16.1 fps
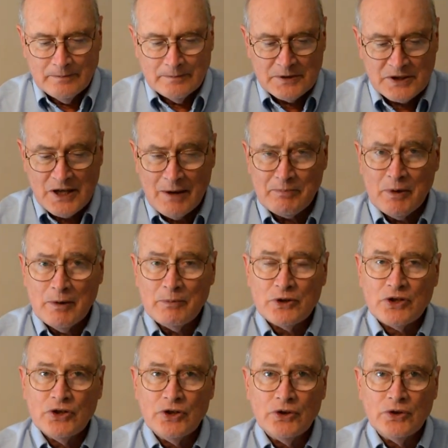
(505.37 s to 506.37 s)
Step number
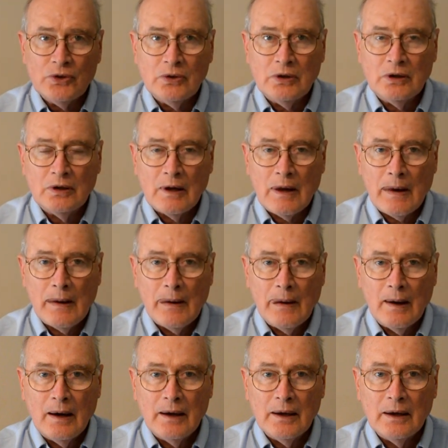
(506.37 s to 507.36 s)
2
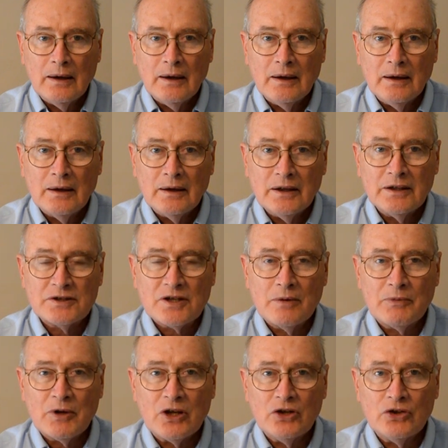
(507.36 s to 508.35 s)
is
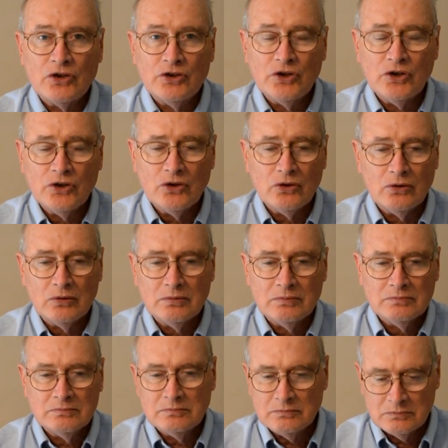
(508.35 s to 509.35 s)
something you can do
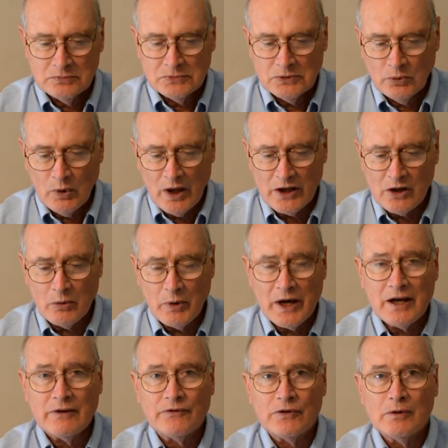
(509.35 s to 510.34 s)
while you're
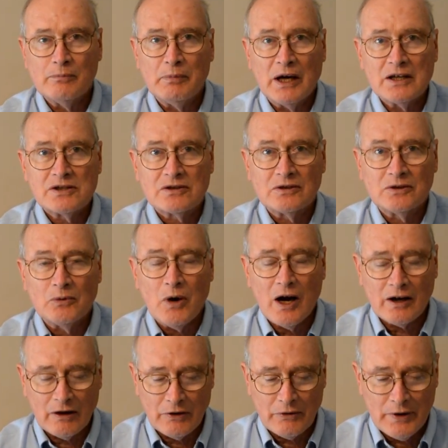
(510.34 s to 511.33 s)
waiting for a bus or
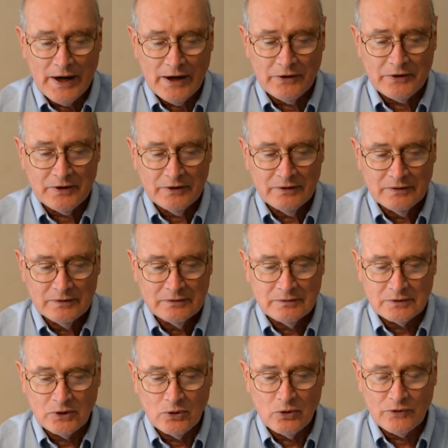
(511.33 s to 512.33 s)
walking around,
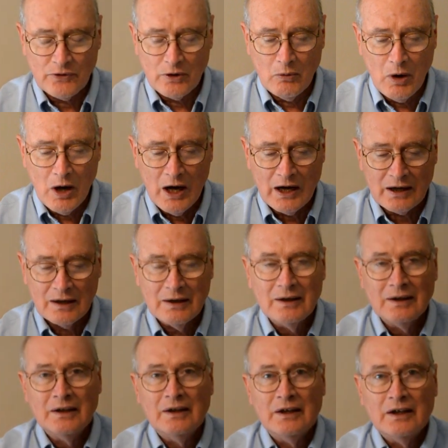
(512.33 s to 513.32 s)
going for a walk,
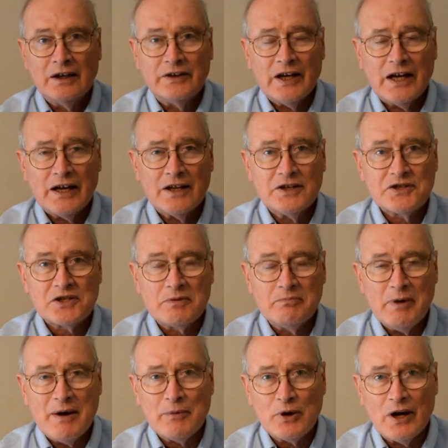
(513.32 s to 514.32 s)
and that is to
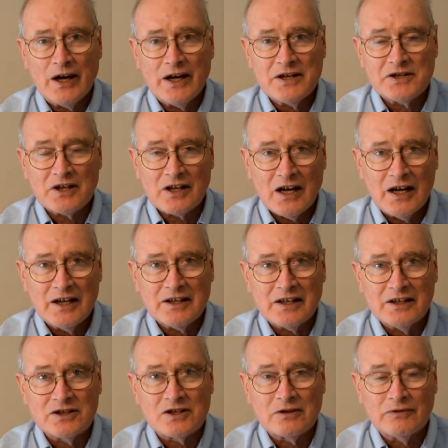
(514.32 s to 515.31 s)
memorize the
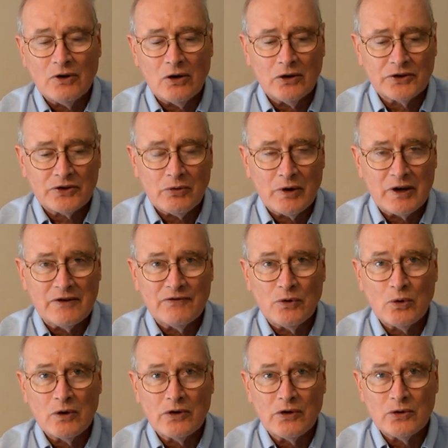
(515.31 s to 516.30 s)
contents of all
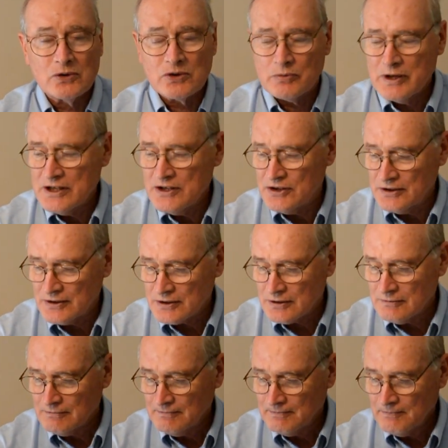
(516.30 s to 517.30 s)
24 of those regions.
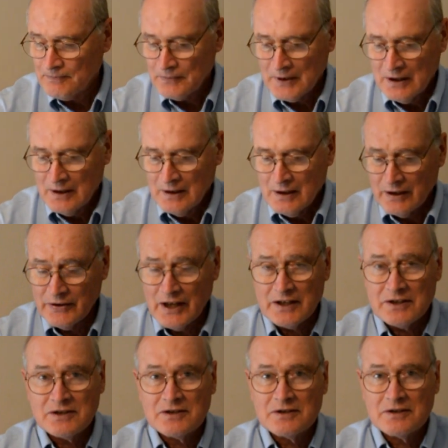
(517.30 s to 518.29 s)
And
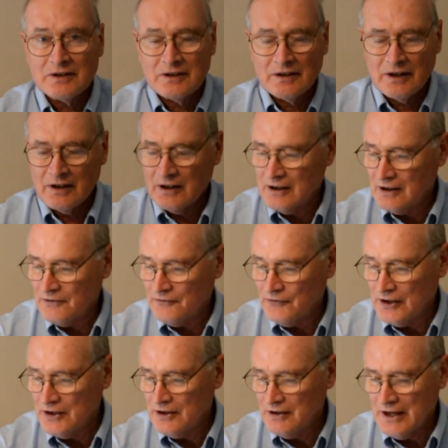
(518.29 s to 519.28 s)
that's a
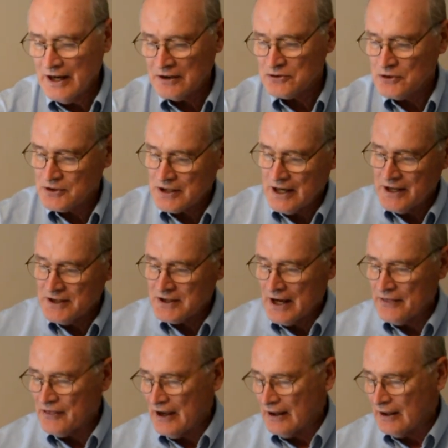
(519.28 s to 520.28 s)
fun exercise, I
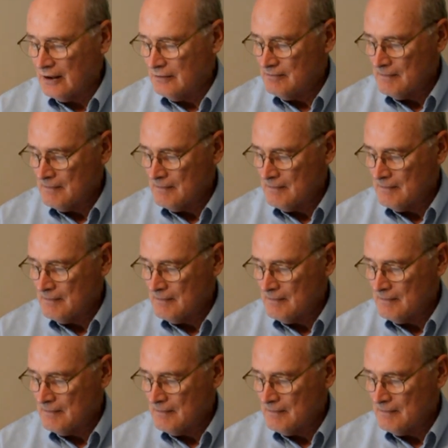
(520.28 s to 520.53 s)
think.